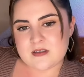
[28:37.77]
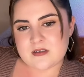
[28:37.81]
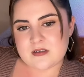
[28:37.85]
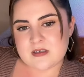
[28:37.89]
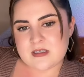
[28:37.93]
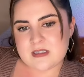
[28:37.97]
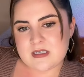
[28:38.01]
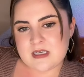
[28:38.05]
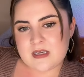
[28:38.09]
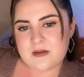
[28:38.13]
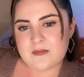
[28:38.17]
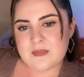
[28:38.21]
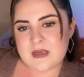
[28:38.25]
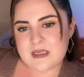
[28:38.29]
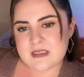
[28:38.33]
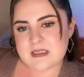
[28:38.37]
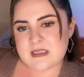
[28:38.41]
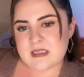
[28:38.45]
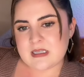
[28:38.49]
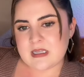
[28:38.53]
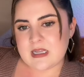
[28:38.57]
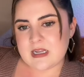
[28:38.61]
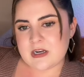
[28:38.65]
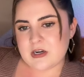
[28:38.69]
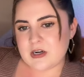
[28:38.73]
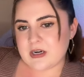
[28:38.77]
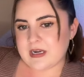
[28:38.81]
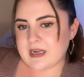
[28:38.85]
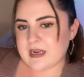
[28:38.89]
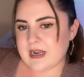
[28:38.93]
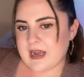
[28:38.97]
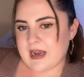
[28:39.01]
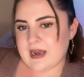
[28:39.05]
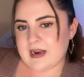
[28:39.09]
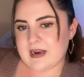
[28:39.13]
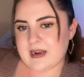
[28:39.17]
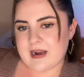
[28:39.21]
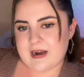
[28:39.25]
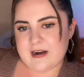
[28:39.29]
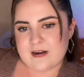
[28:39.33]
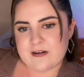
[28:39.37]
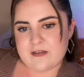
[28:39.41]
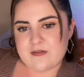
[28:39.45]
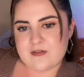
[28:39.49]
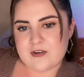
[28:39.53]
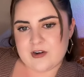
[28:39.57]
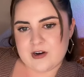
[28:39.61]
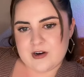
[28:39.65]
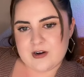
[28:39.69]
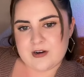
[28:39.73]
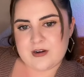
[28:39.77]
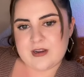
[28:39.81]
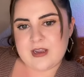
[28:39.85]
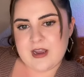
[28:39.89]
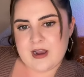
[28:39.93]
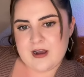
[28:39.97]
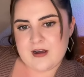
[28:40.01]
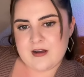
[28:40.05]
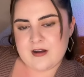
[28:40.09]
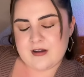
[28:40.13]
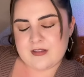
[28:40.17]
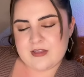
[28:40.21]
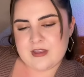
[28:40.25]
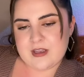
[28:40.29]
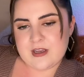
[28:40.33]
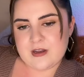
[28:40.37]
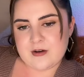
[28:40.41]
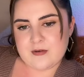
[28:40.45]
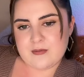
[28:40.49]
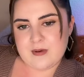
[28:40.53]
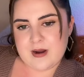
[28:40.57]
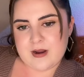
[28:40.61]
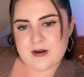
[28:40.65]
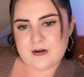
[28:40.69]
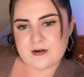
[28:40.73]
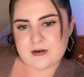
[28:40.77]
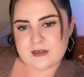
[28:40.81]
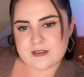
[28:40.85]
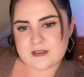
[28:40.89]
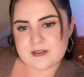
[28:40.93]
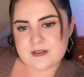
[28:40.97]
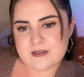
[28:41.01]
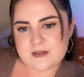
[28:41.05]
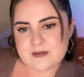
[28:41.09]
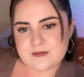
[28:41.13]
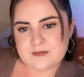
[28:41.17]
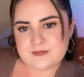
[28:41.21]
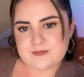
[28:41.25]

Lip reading: C means the lender can add it after. Yeah, I think you're right, Chris.